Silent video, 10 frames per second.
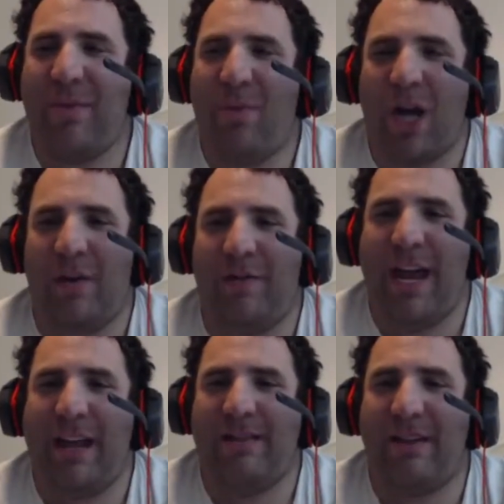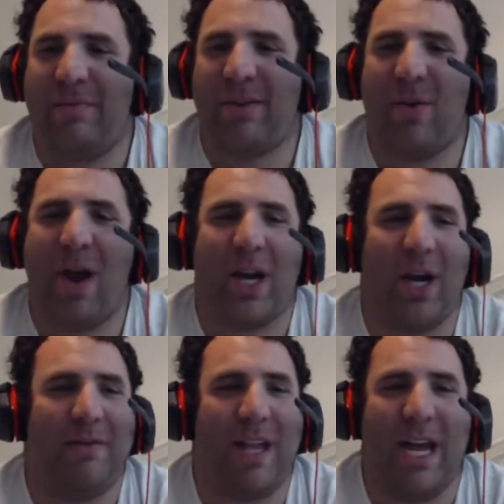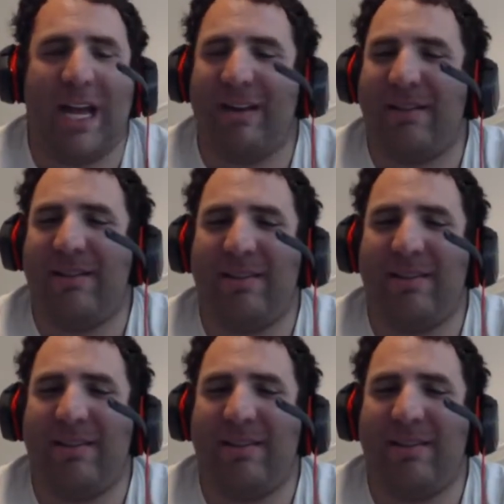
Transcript: Rocker fans, it's Mr. Rocker Vlogs.